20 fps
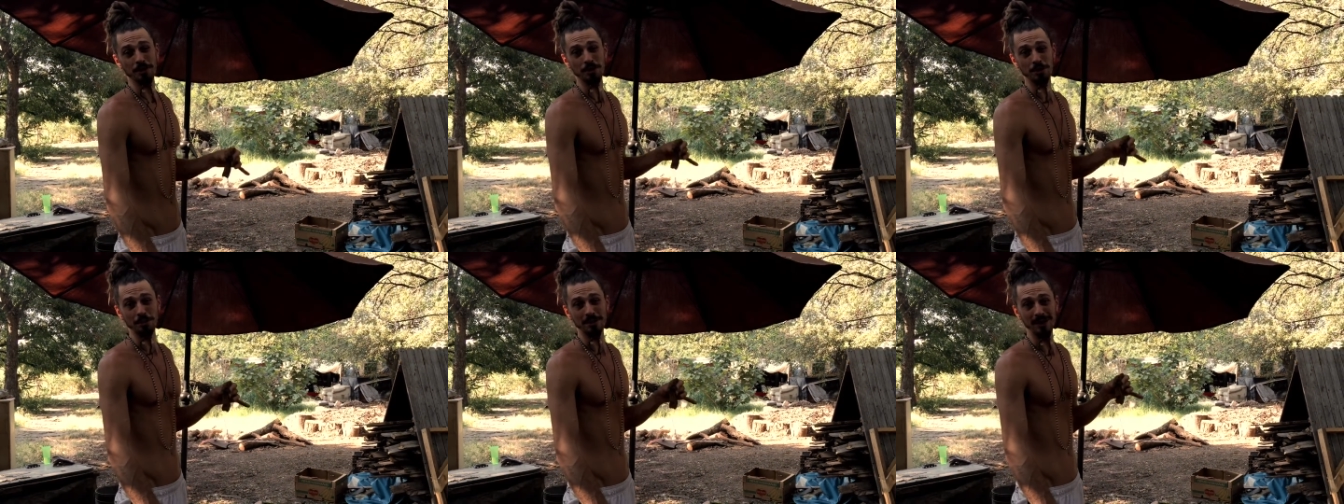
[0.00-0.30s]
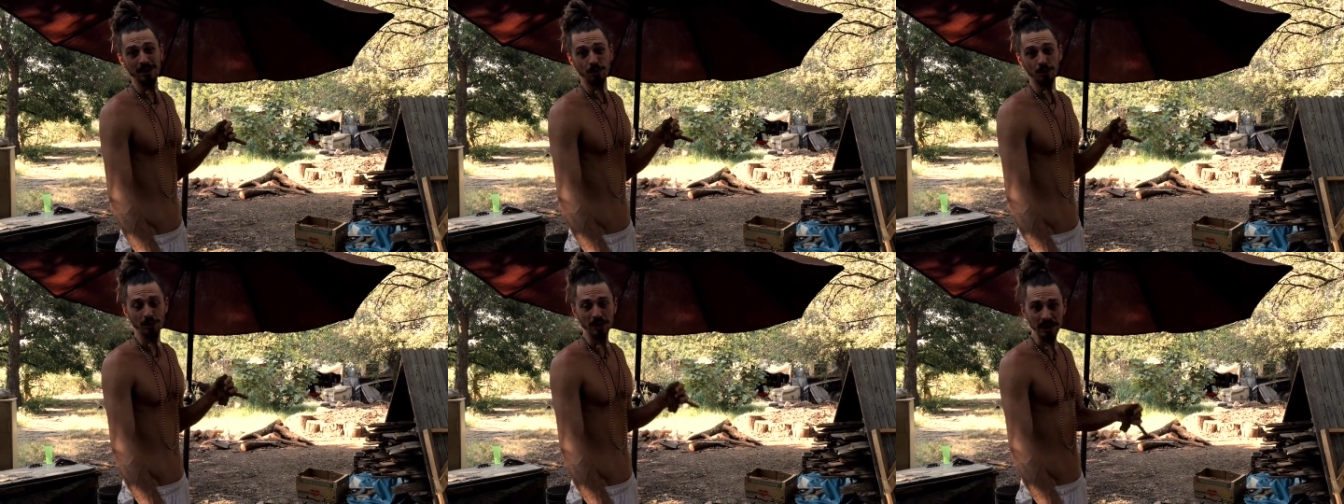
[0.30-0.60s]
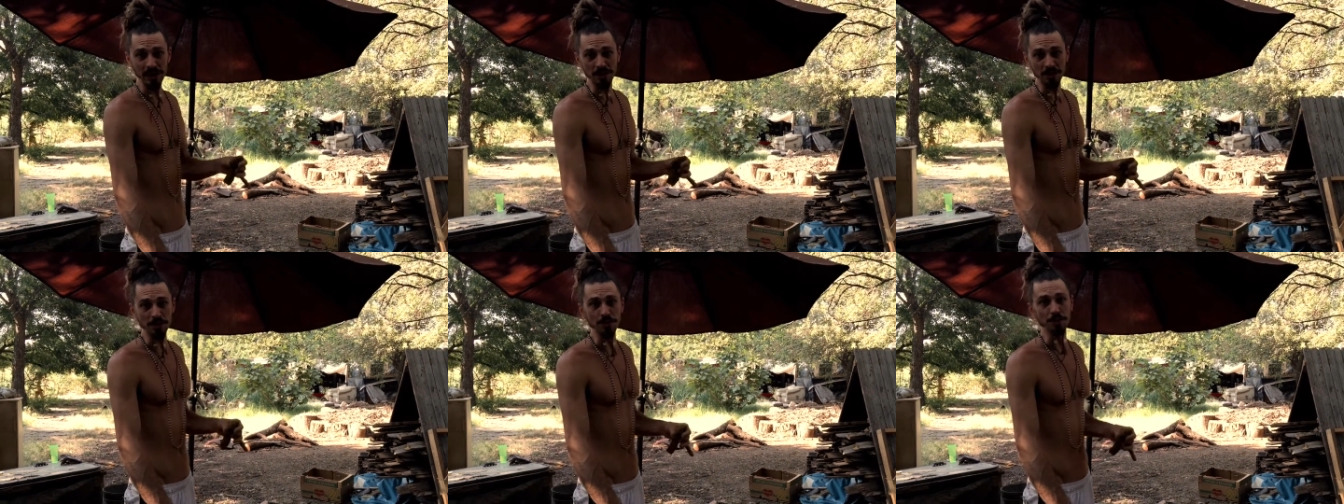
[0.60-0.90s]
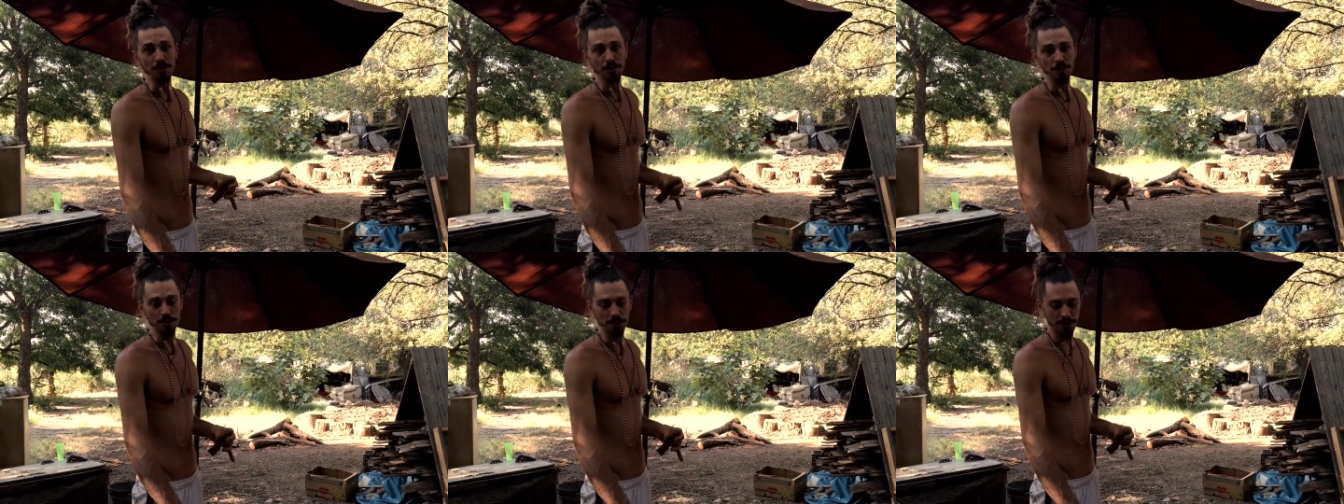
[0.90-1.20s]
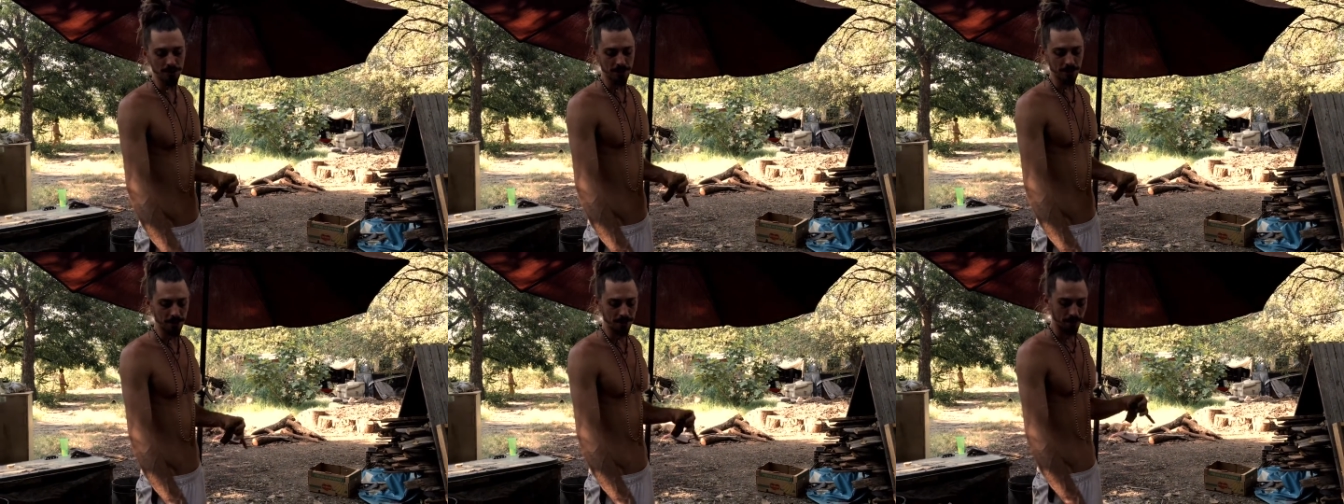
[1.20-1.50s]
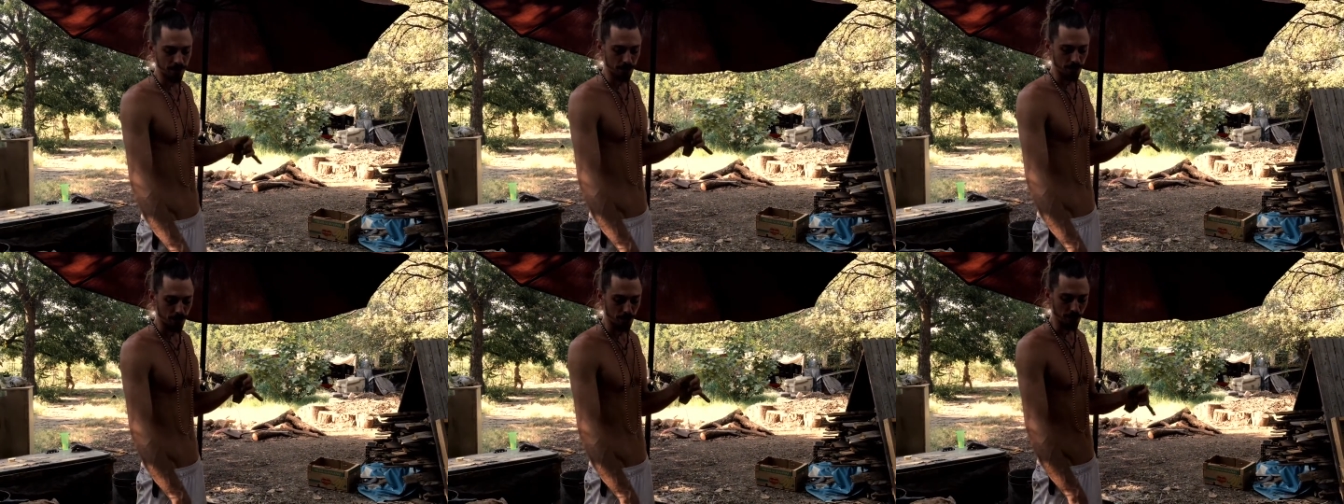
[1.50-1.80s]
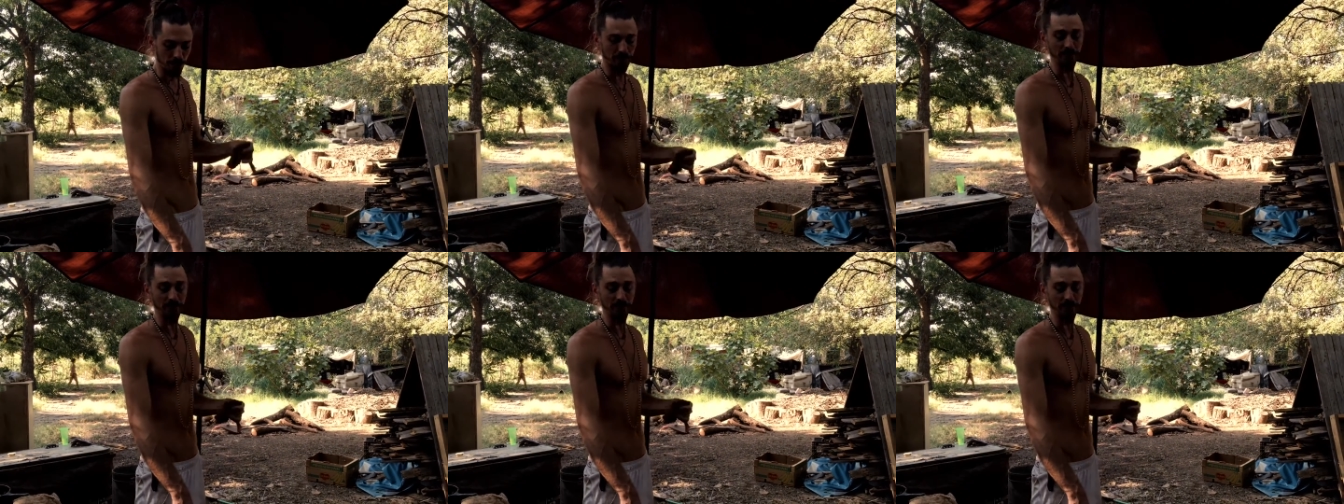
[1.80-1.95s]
to be reused to